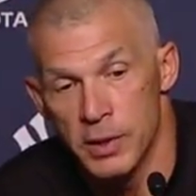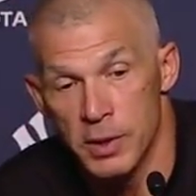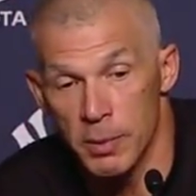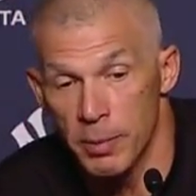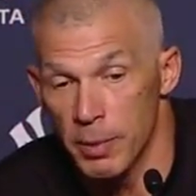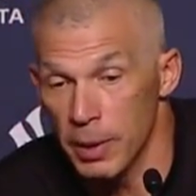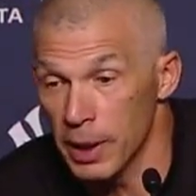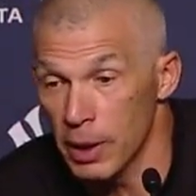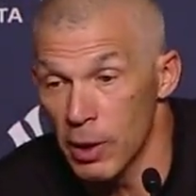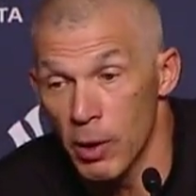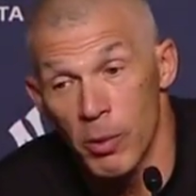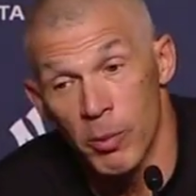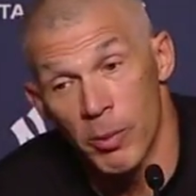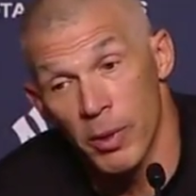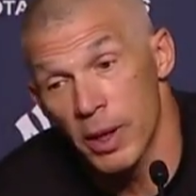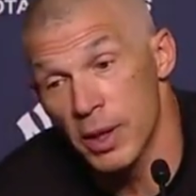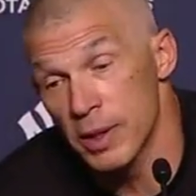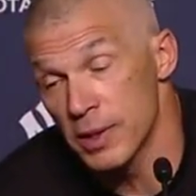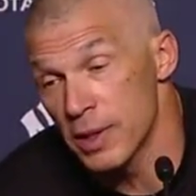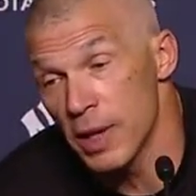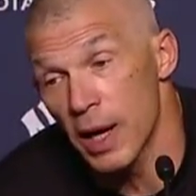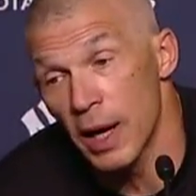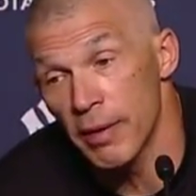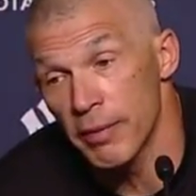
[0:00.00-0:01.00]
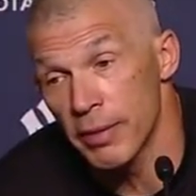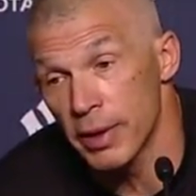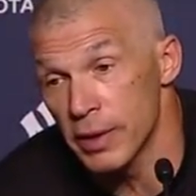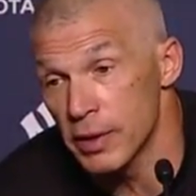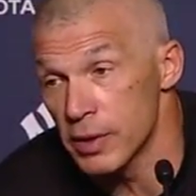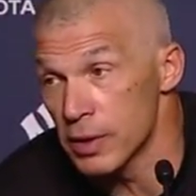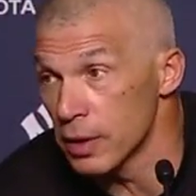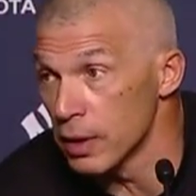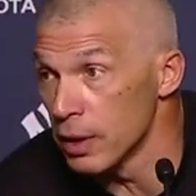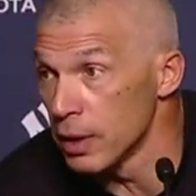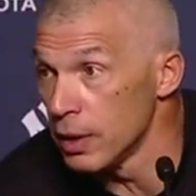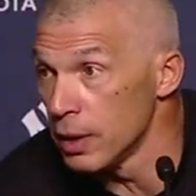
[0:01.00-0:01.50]
some big home runs,
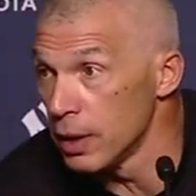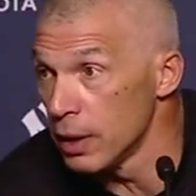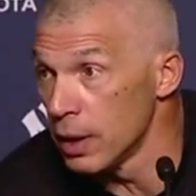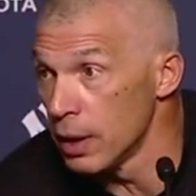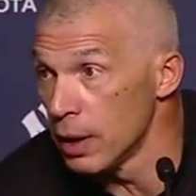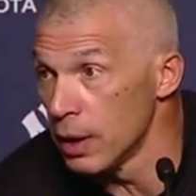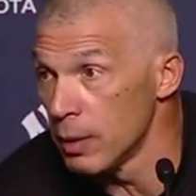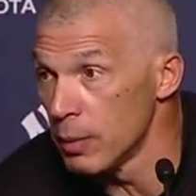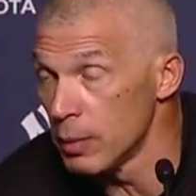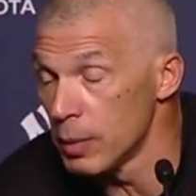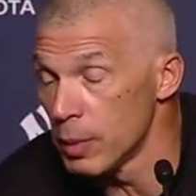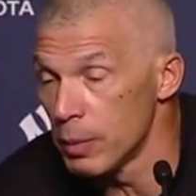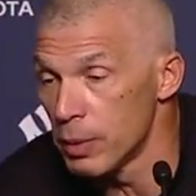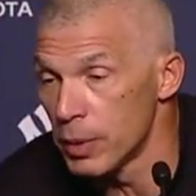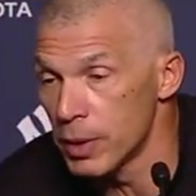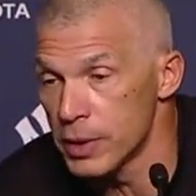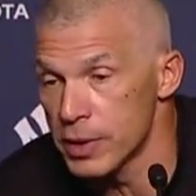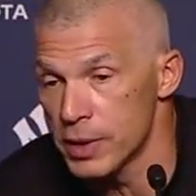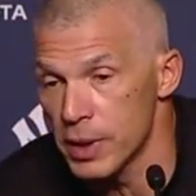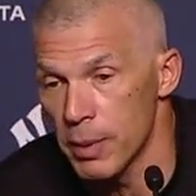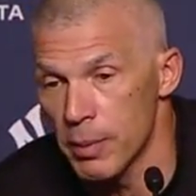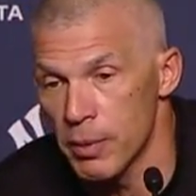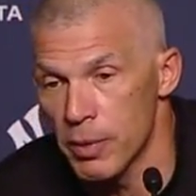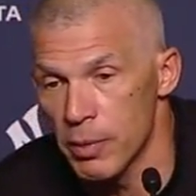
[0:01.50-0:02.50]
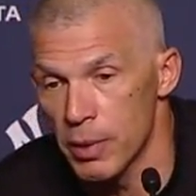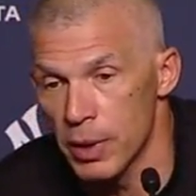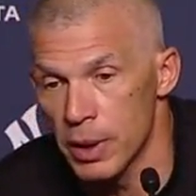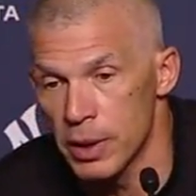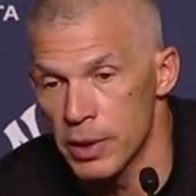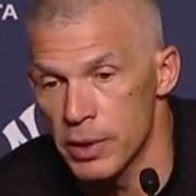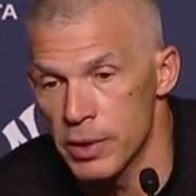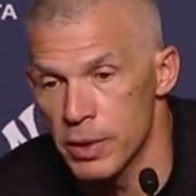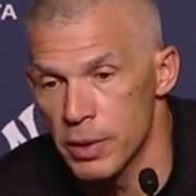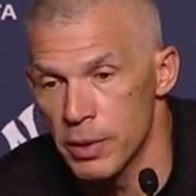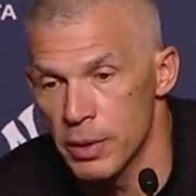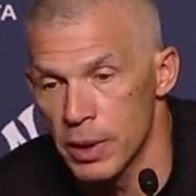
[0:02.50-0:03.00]
obviously, um, to put us up three to
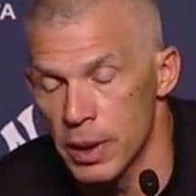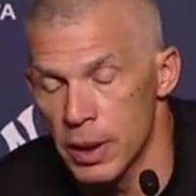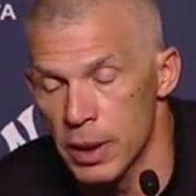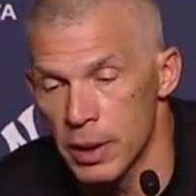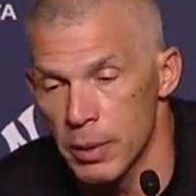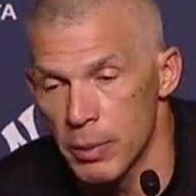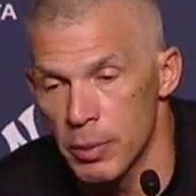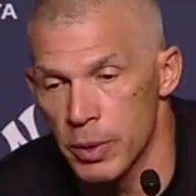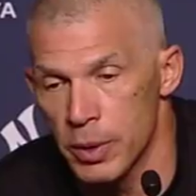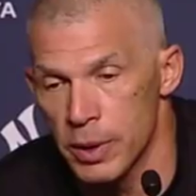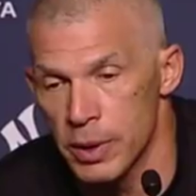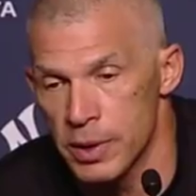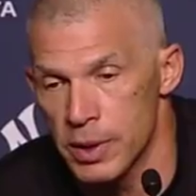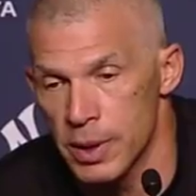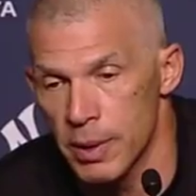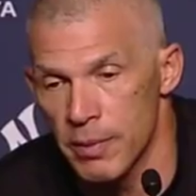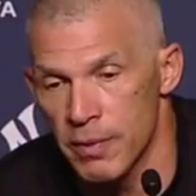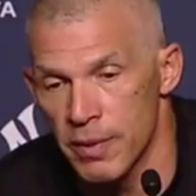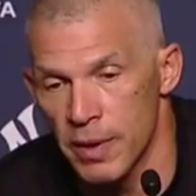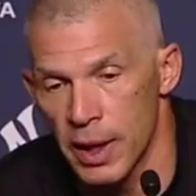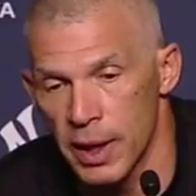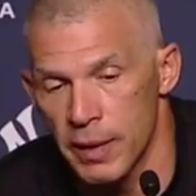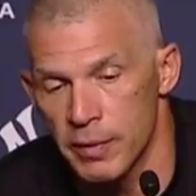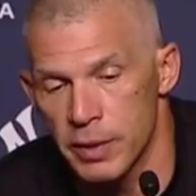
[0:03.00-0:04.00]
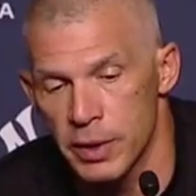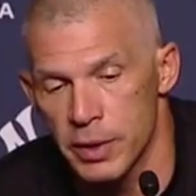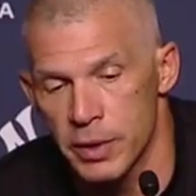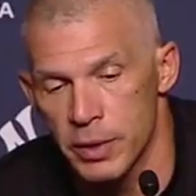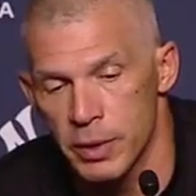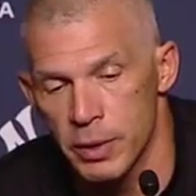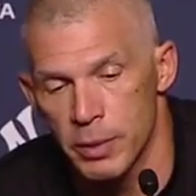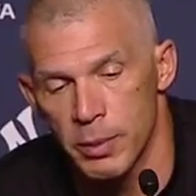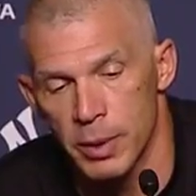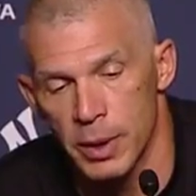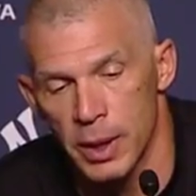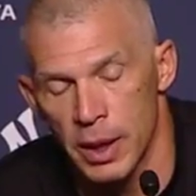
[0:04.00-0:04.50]
two, and then to put us up five to
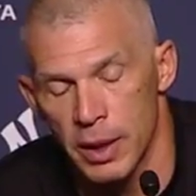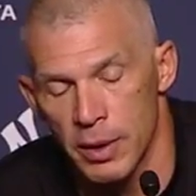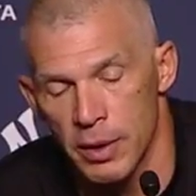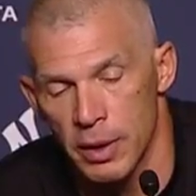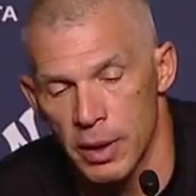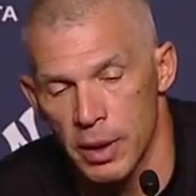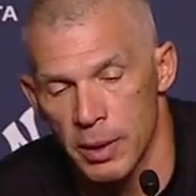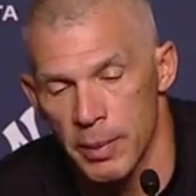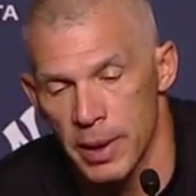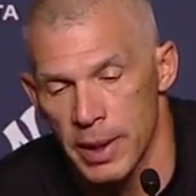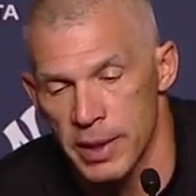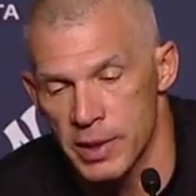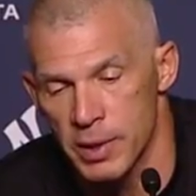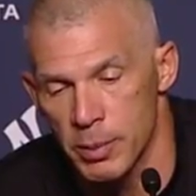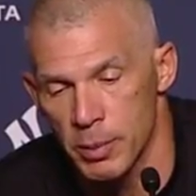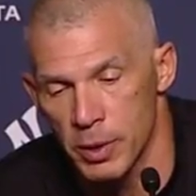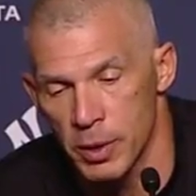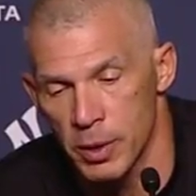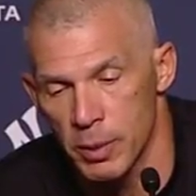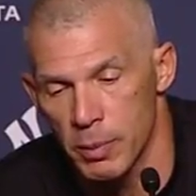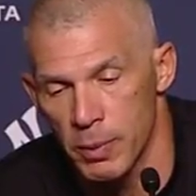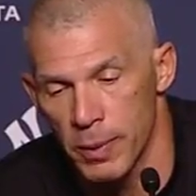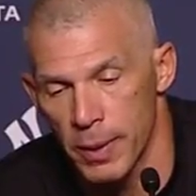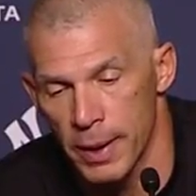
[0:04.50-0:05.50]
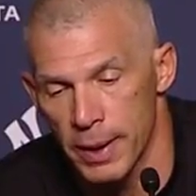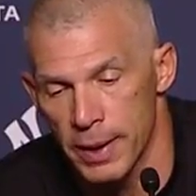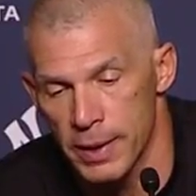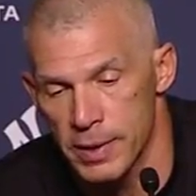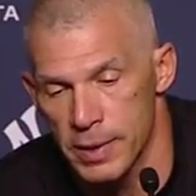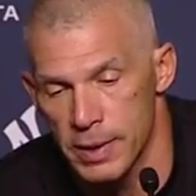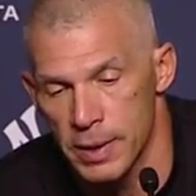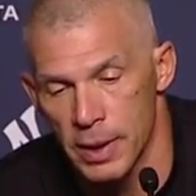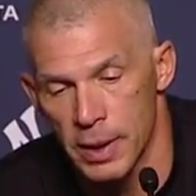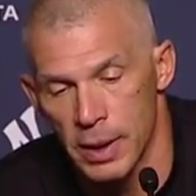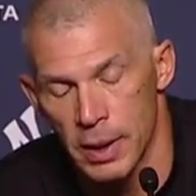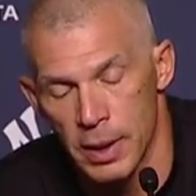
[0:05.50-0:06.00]
two. But I thought he made some good
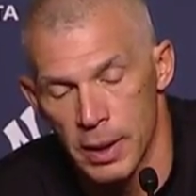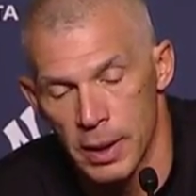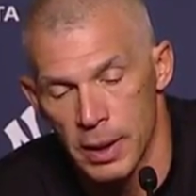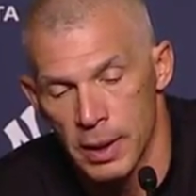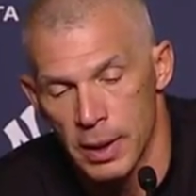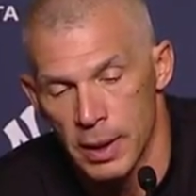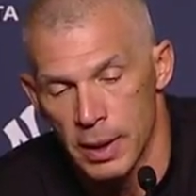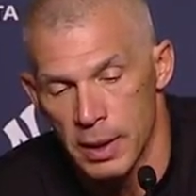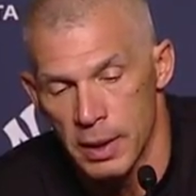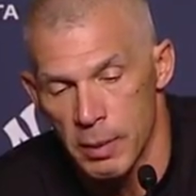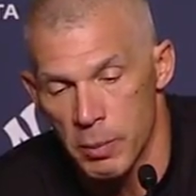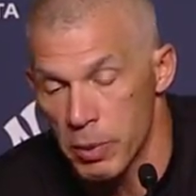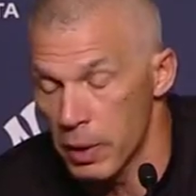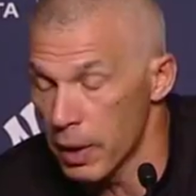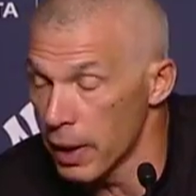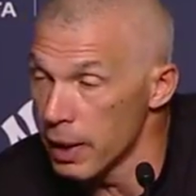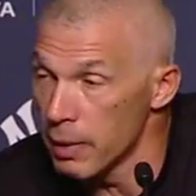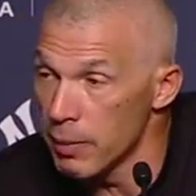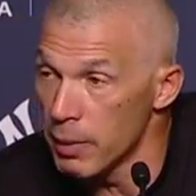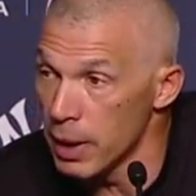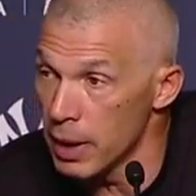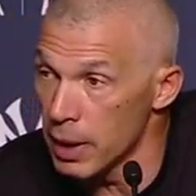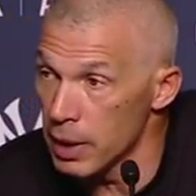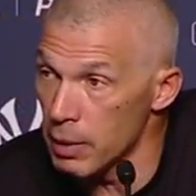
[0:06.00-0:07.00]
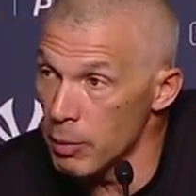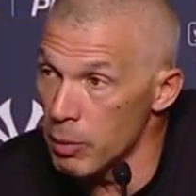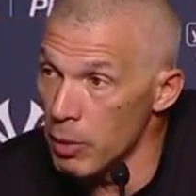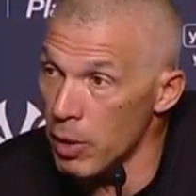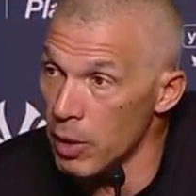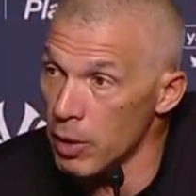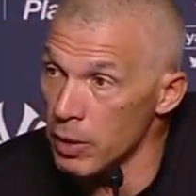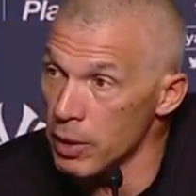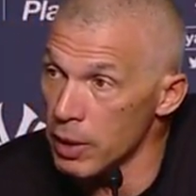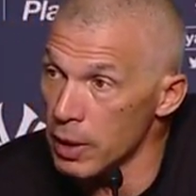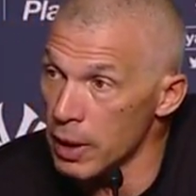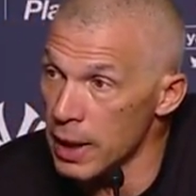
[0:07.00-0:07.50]
plays. The play he made on the
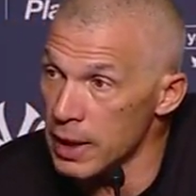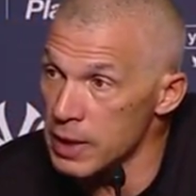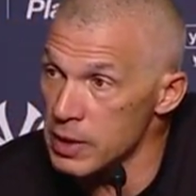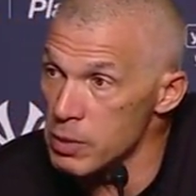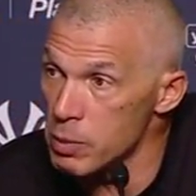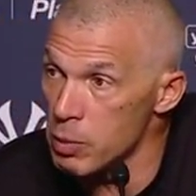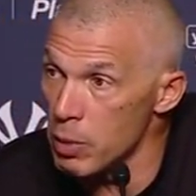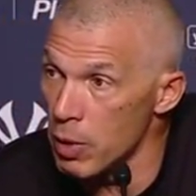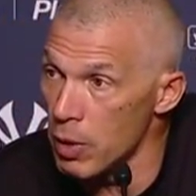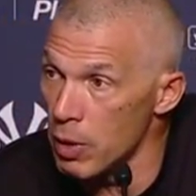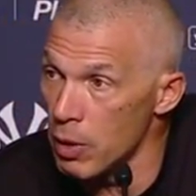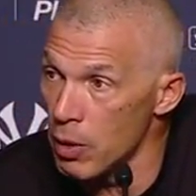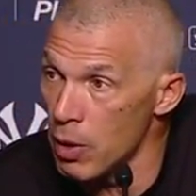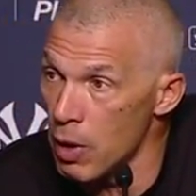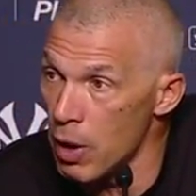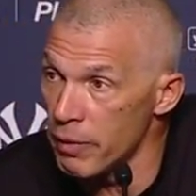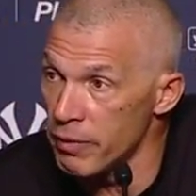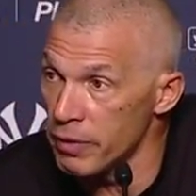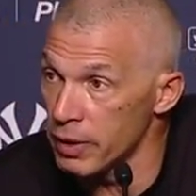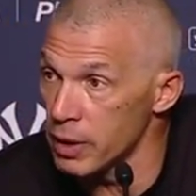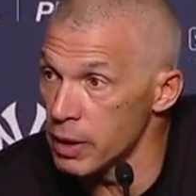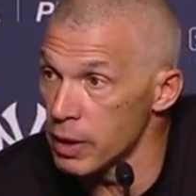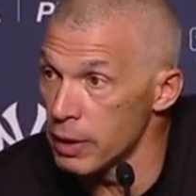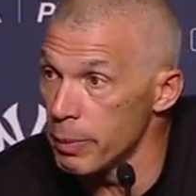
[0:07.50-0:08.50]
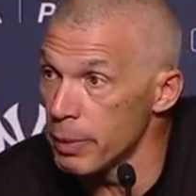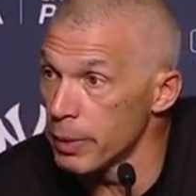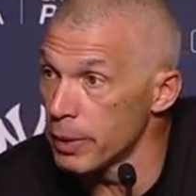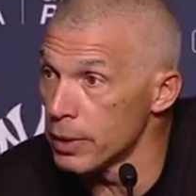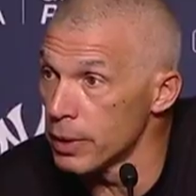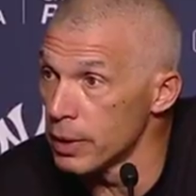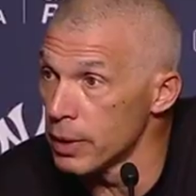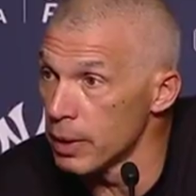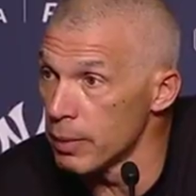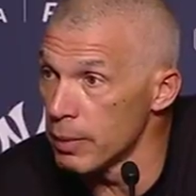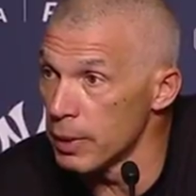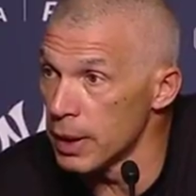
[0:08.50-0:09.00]
ball, the last ball off of Clippard.
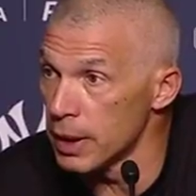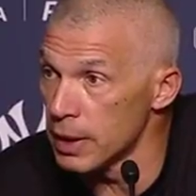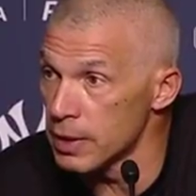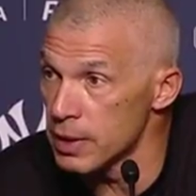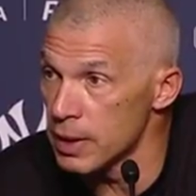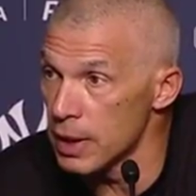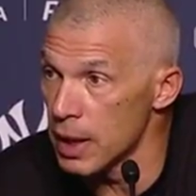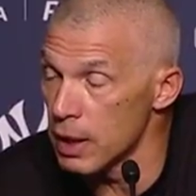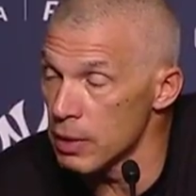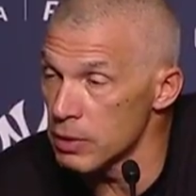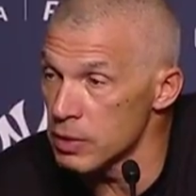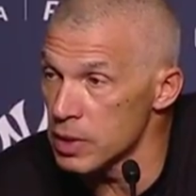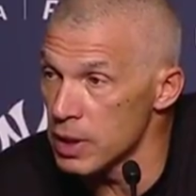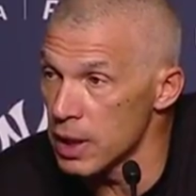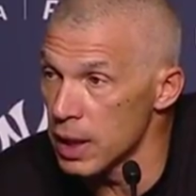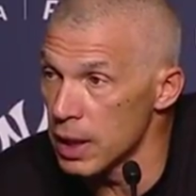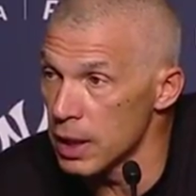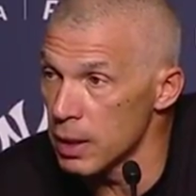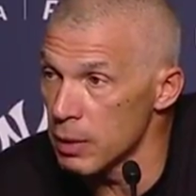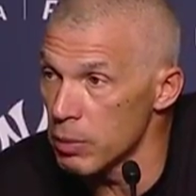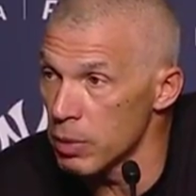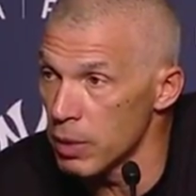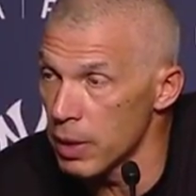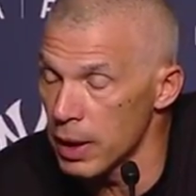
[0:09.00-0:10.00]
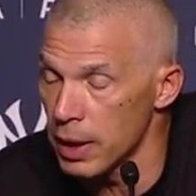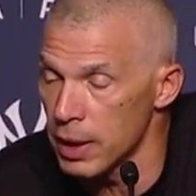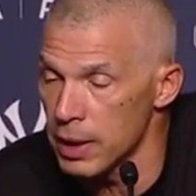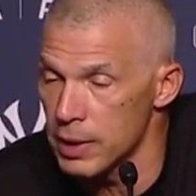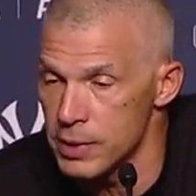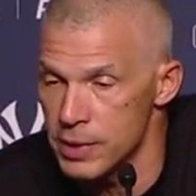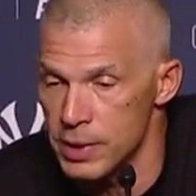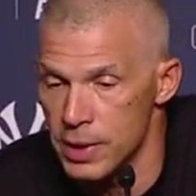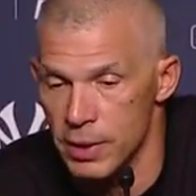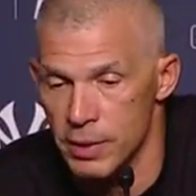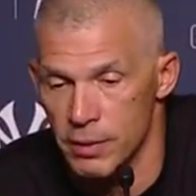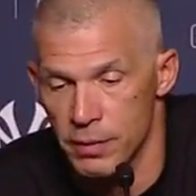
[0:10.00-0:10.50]
I mean, that's an outstanding play in
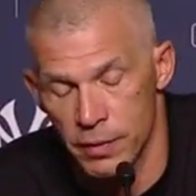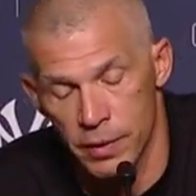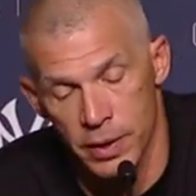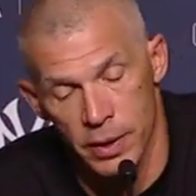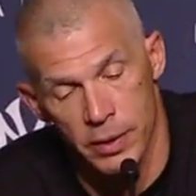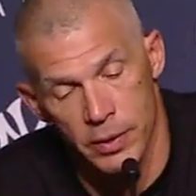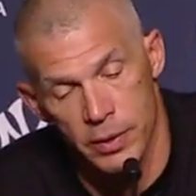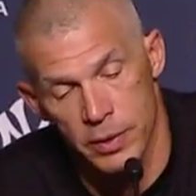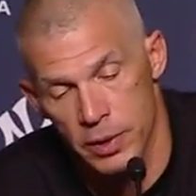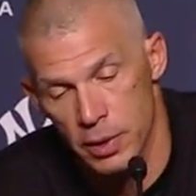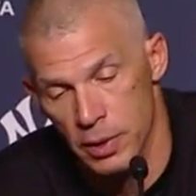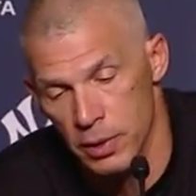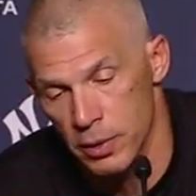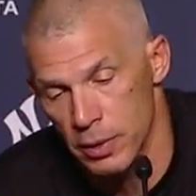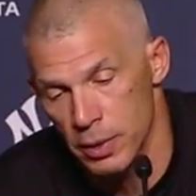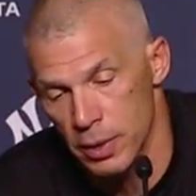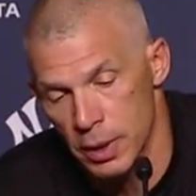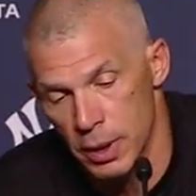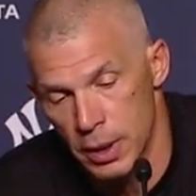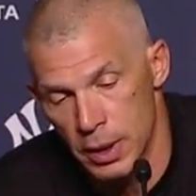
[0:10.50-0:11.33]
center field. So